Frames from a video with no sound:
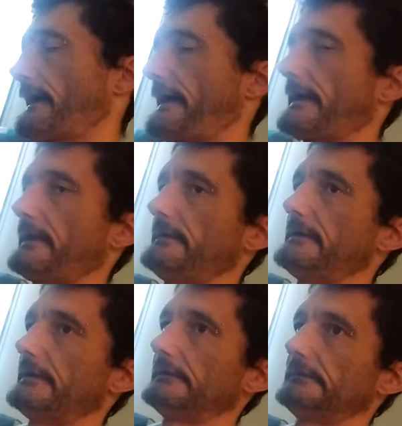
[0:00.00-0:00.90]
I
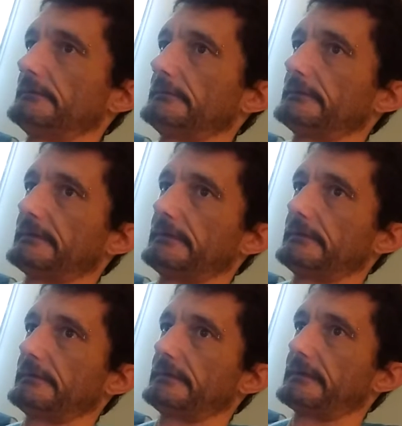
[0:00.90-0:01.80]

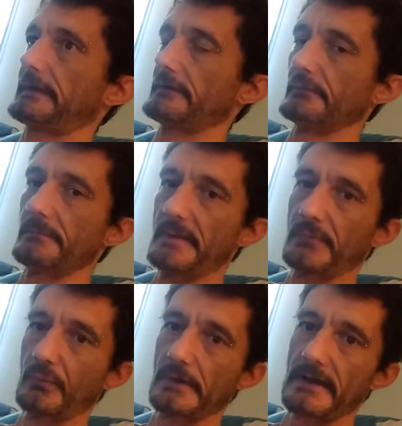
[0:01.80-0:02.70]
can
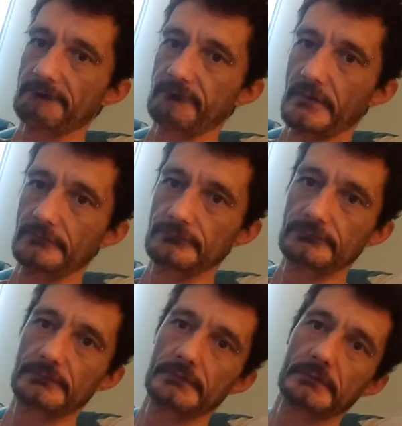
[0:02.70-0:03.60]
remember when I
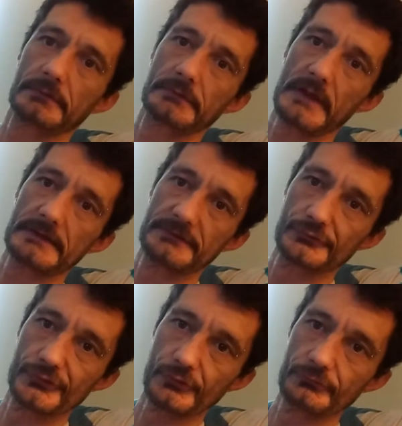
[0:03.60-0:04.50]
first got
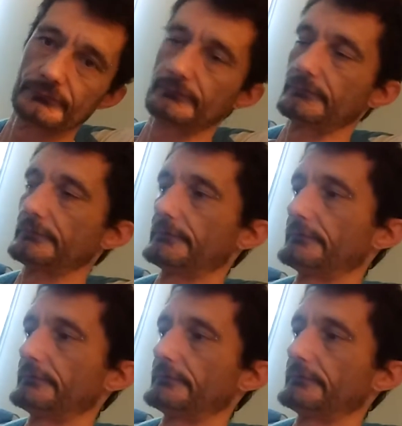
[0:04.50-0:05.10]
introduced.